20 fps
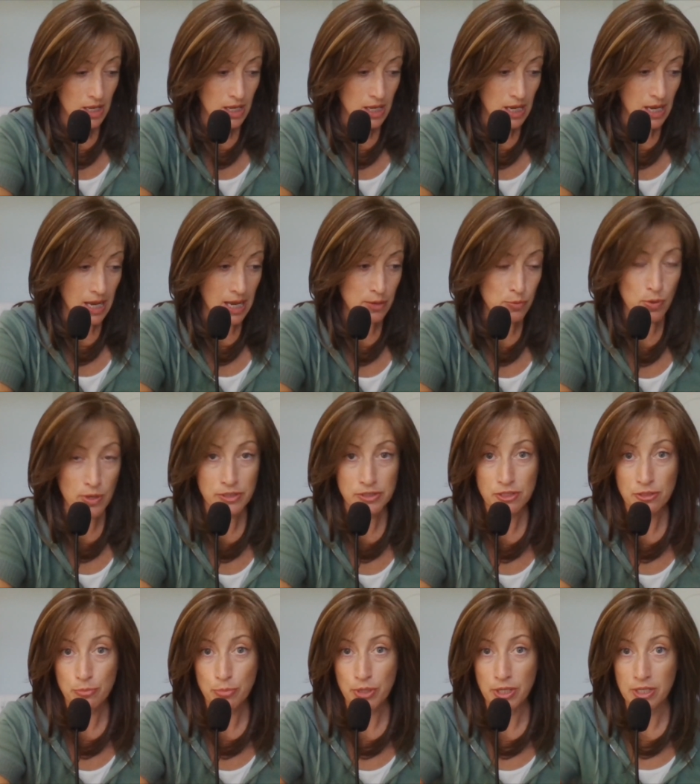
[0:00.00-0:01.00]
I want
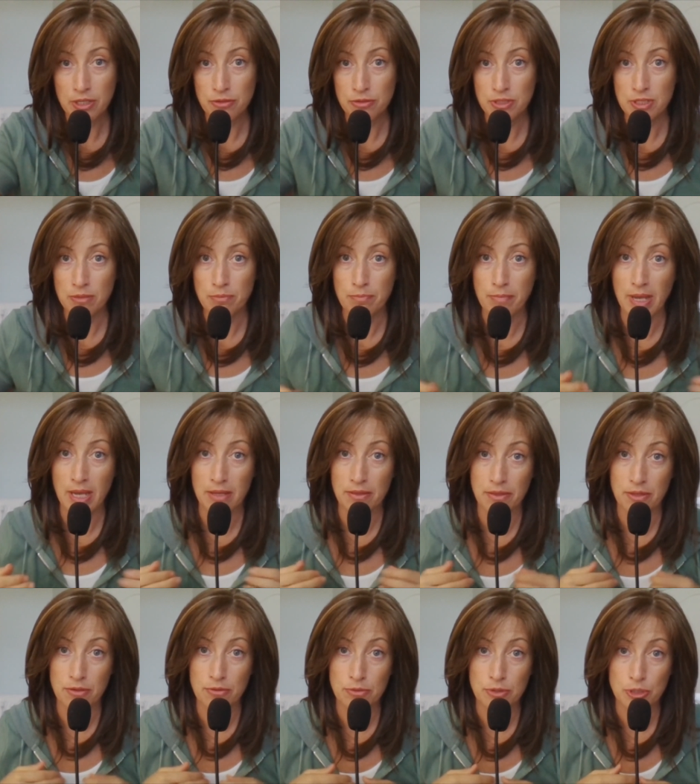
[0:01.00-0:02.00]
to bring you to
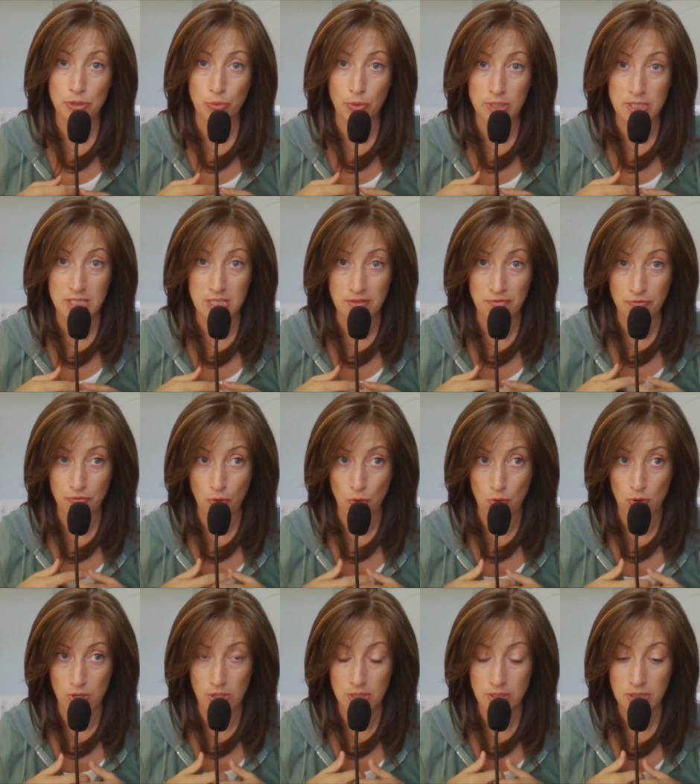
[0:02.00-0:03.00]
Matthew
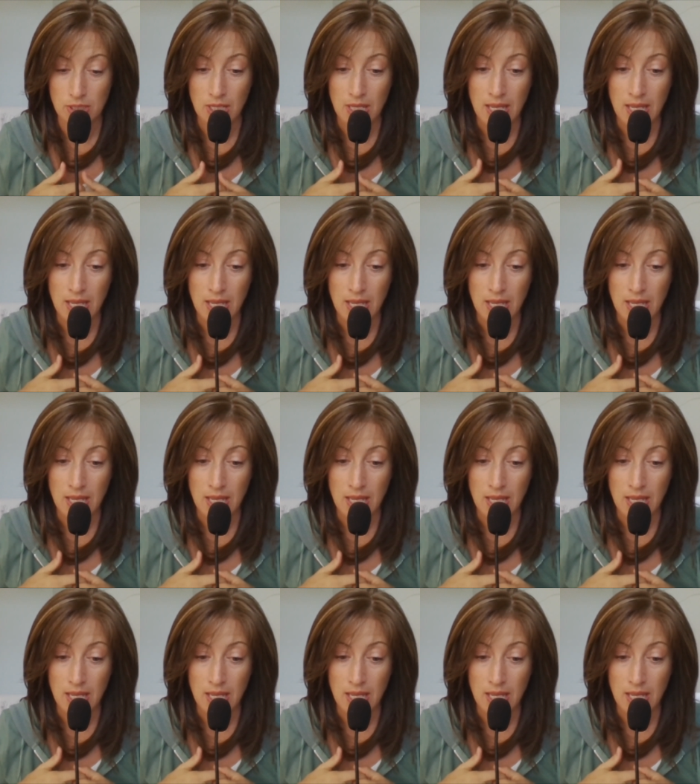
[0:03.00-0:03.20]
24.